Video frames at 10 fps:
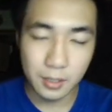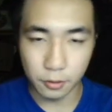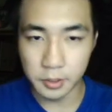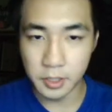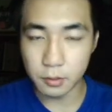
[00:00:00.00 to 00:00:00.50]

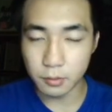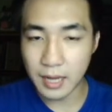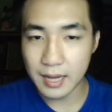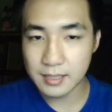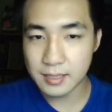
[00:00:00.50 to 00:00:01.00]
you need
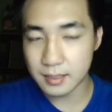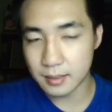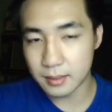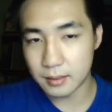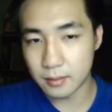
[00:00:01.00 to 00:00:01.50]

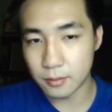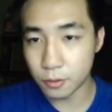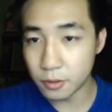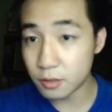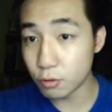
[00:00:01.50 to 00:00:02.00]

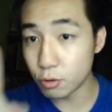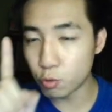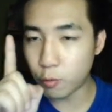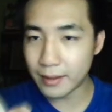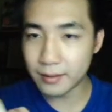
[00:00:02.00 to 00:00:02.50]
to use
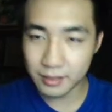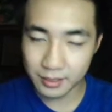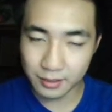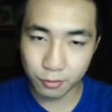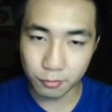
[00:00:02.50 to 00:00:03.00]
1
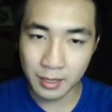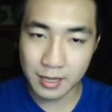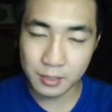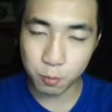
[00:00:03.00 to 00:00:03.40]
turn to cast